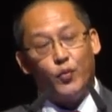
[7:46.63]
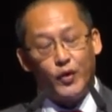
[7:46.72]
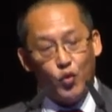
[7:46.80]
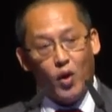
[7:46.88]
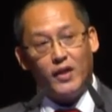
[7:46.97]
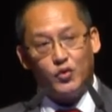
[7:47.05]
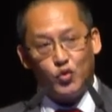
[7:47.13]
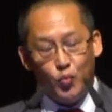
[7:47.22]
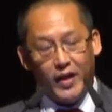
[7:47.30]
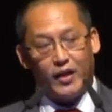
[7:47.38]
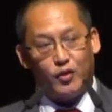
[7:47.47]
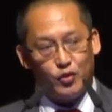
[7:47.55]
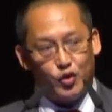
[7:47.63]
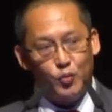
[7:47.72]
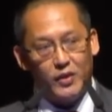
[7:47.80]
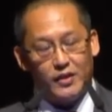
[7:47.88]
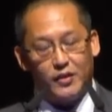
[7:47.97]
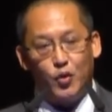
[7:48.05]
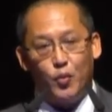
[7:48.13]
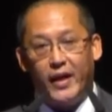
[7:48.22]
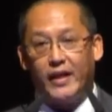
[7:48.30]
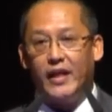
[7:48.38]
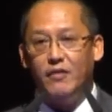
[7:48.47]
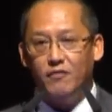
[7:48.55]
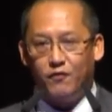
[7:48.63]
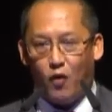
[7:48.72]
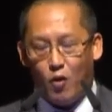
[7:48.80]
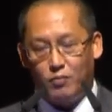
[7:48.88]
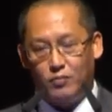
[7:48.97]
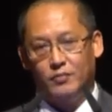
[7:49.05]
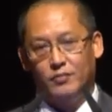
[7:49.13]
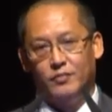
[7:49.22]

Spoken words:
we want to make consumers to make informed